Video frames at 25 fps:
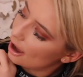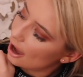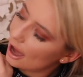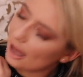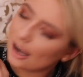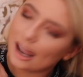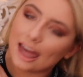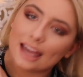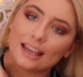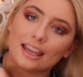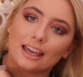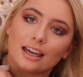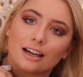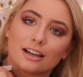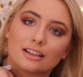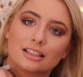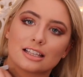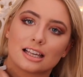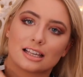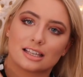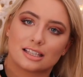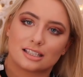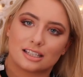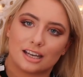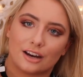I like it because
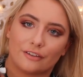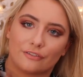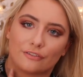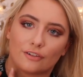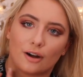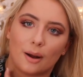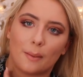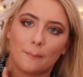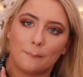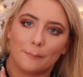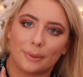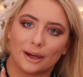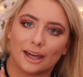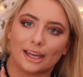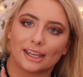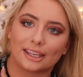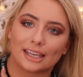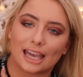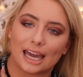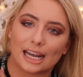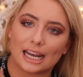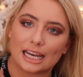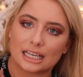it's different, but again,